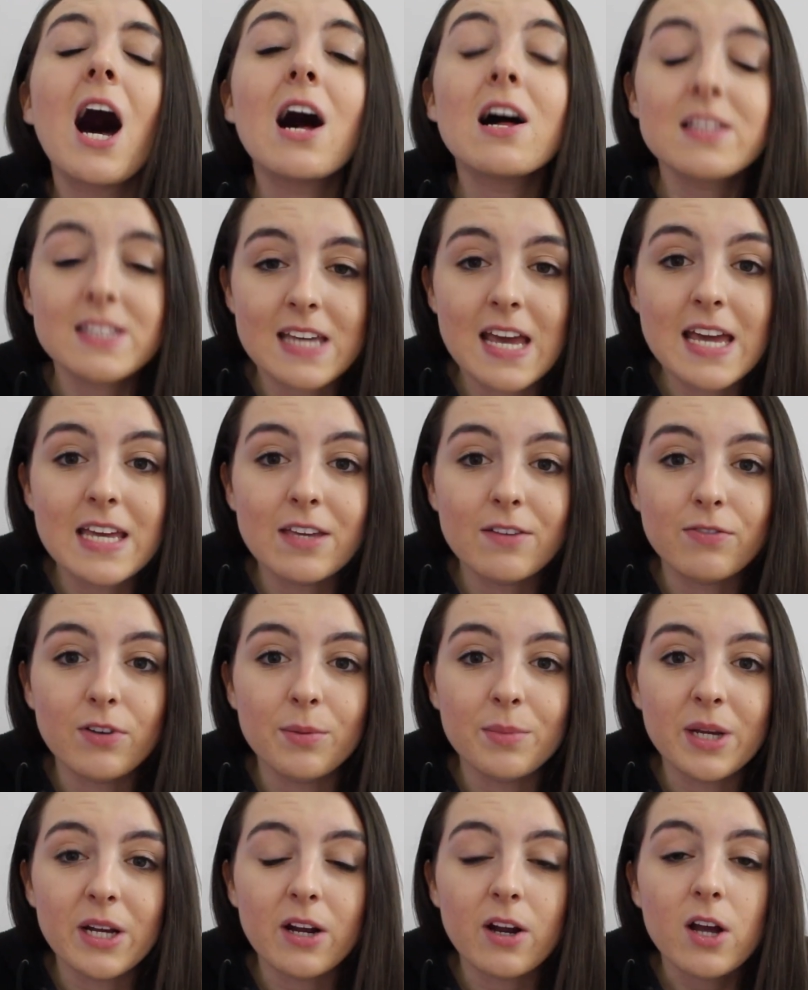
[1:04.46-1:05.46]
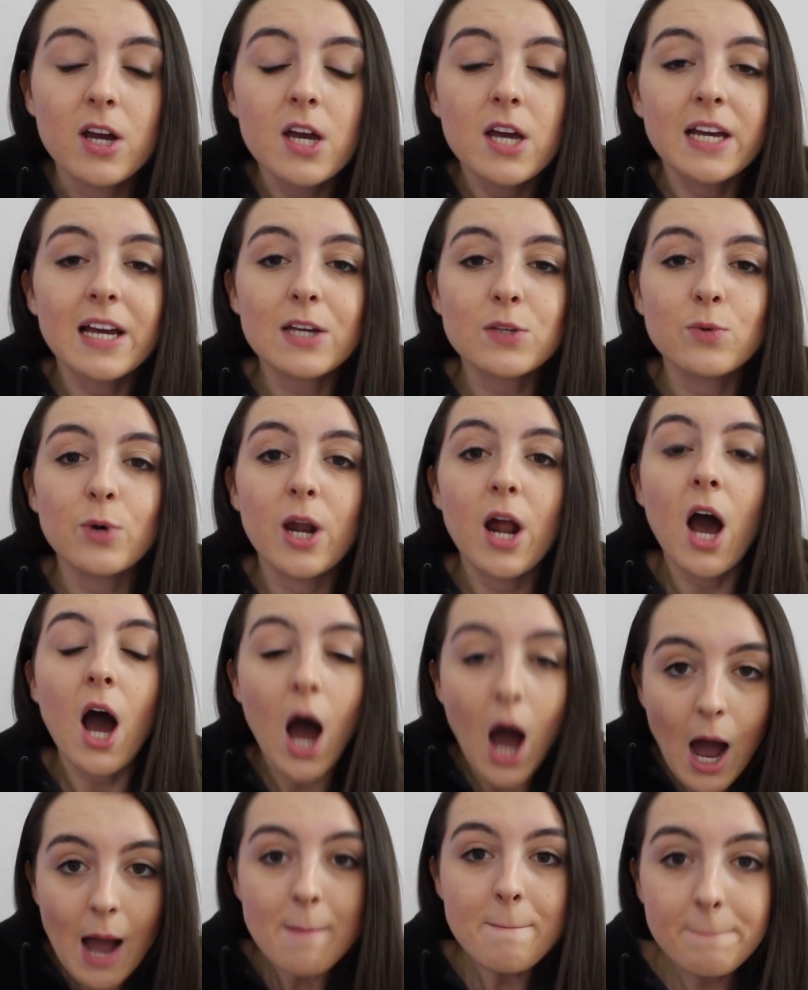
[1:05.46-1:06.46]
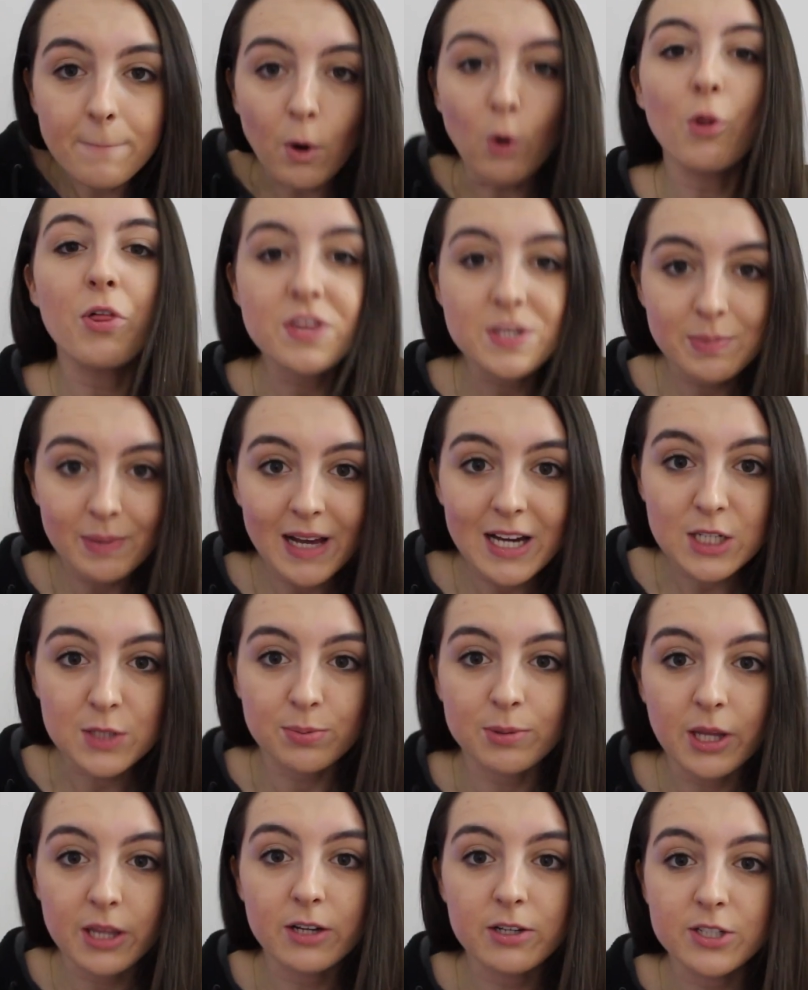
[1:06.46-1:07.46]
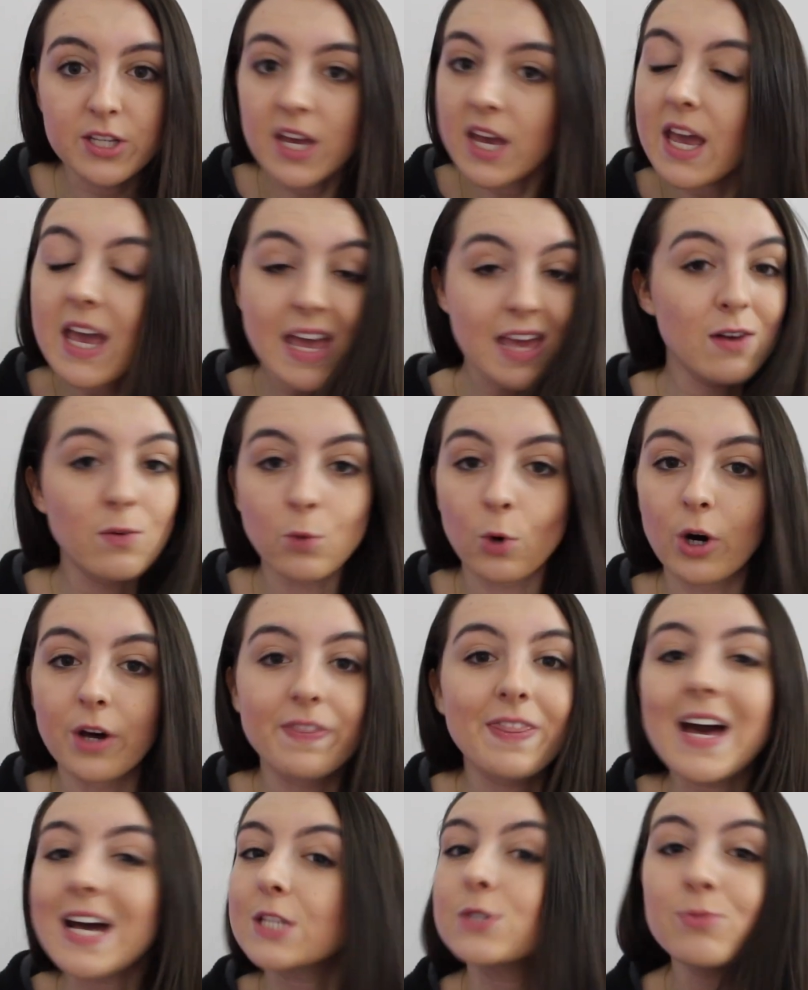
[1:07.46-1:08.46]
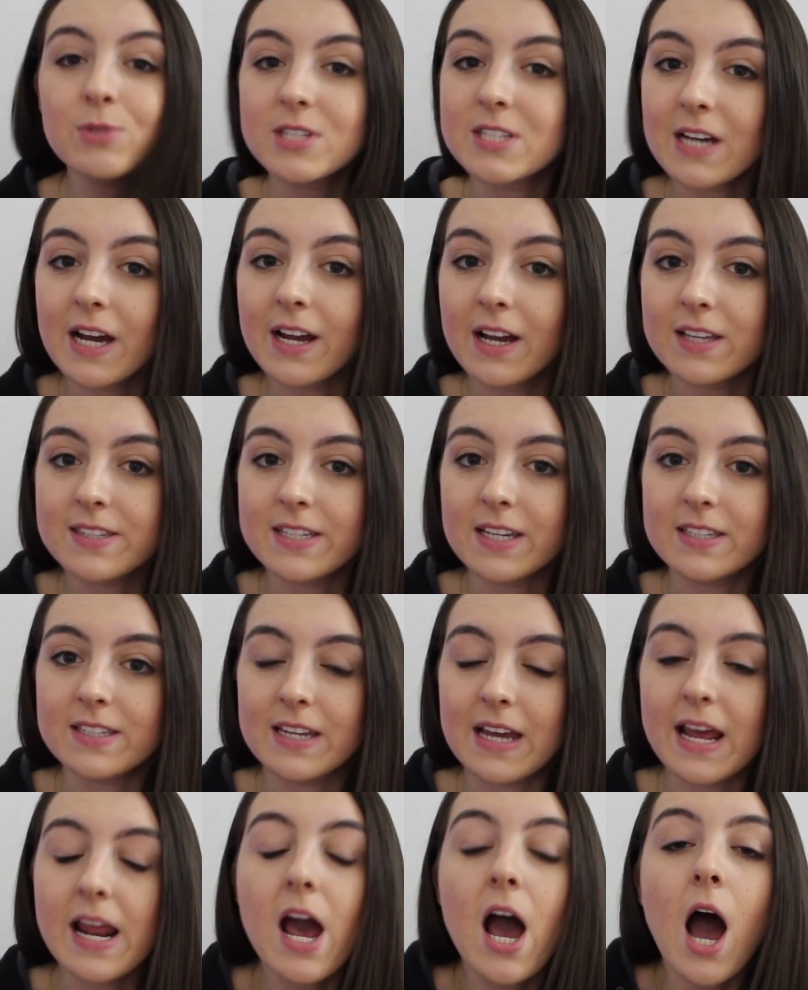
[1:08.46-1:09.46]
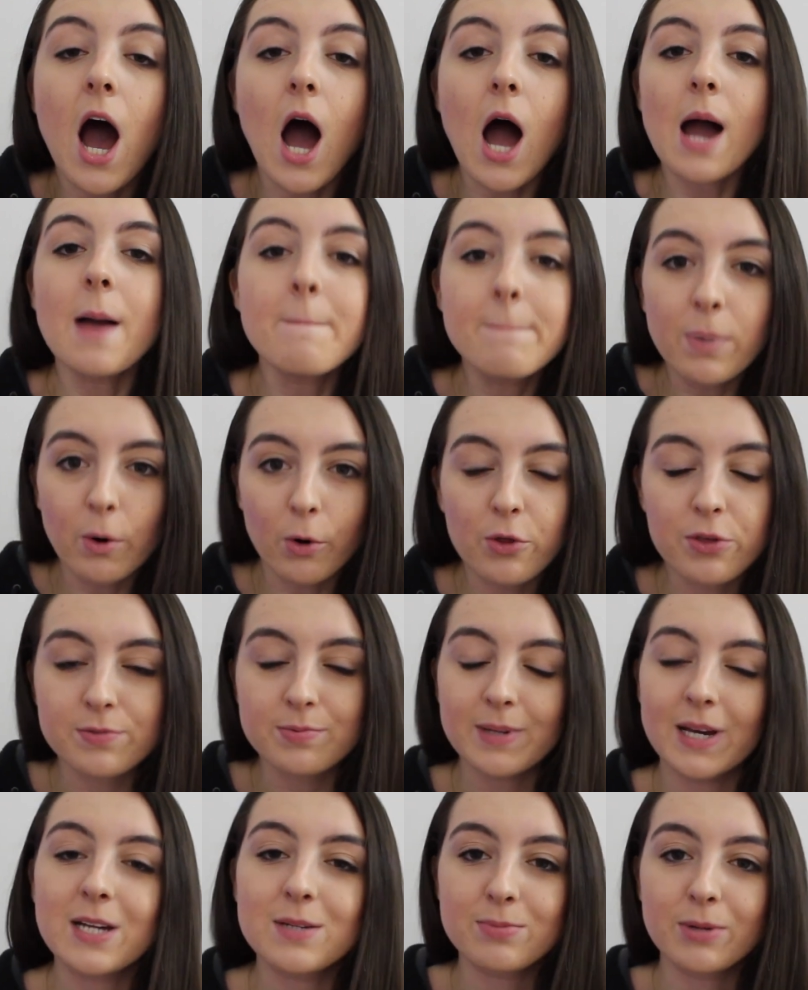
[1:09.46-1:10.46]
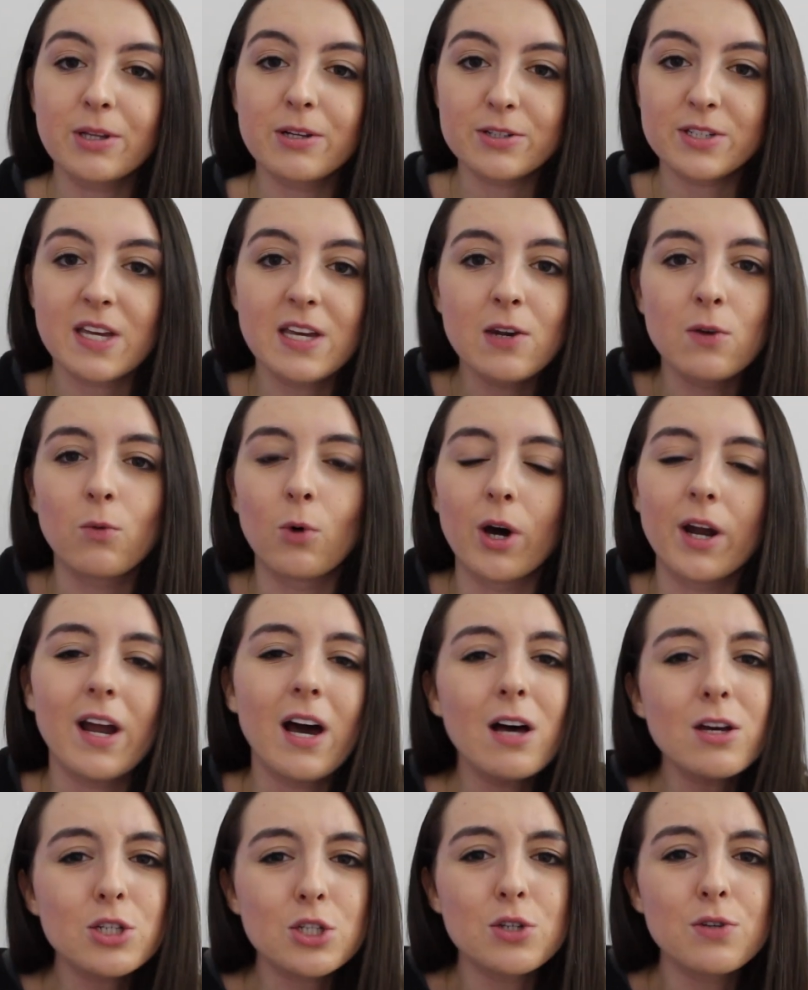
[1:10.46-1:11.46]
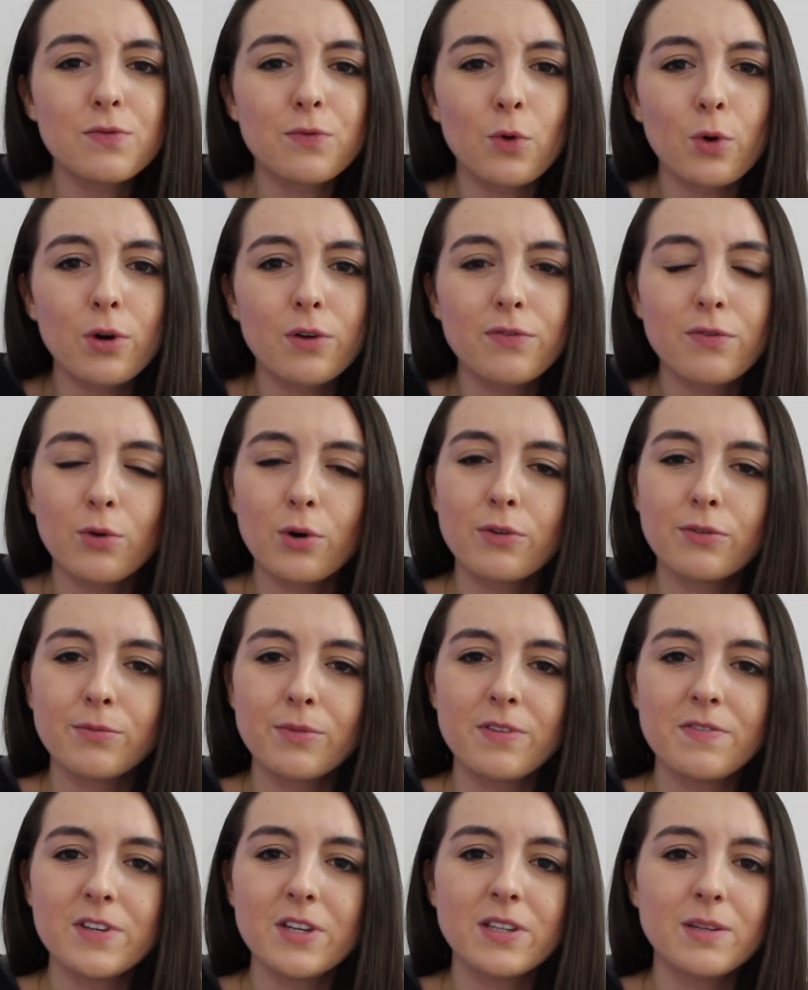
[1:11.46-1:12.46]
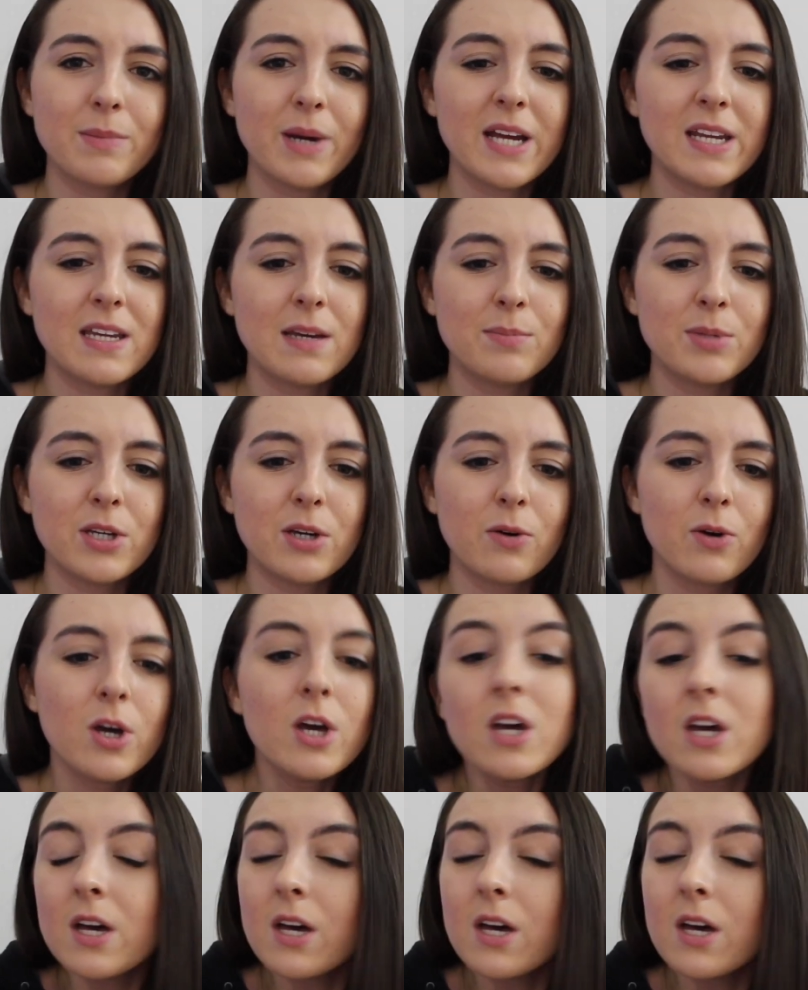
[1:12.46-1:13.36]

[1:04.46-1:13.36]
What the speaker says: I'll take it from here. Guess what? I'm both Splash Brothers in one. That's what Zion said tonight. I'm both Splash Brothers in one. I'll shoot 4 of 4 from the field in my debut.